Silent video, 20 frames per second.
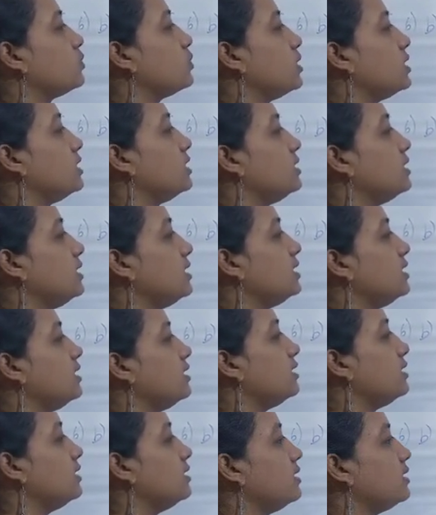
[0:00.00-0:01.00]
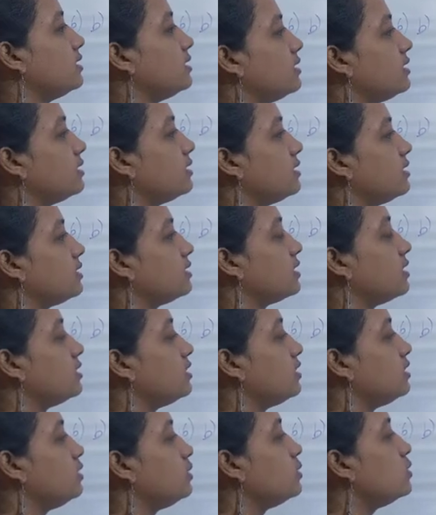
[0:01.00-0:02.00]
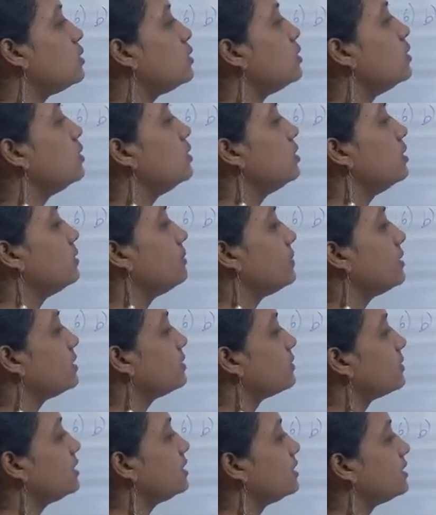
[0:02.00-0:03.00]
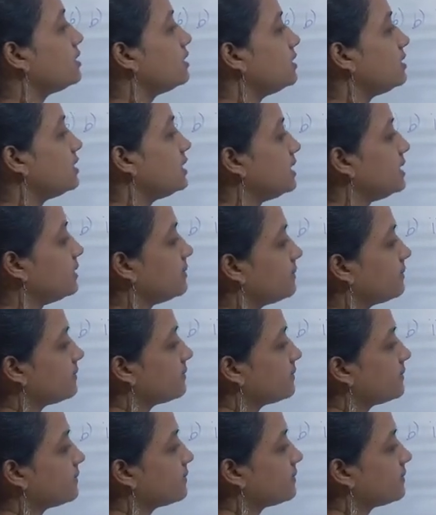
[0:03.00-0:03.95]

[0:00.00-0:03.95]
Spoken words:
20, 32 plus 1, 33.